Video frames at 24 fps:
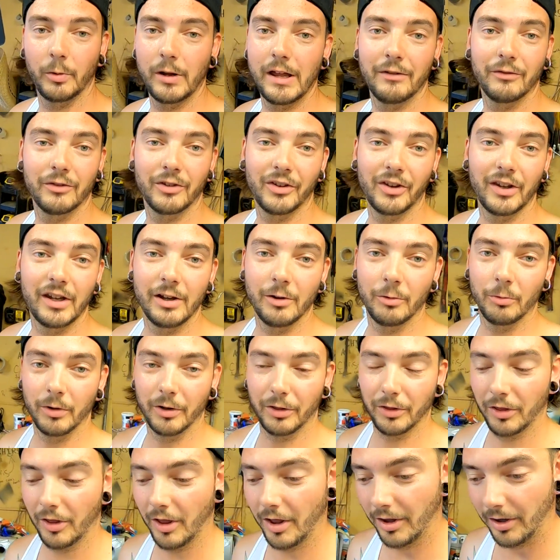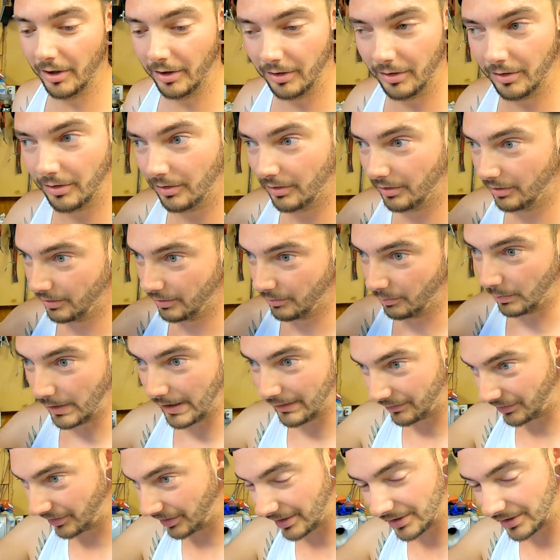We haven't seen it with we haven't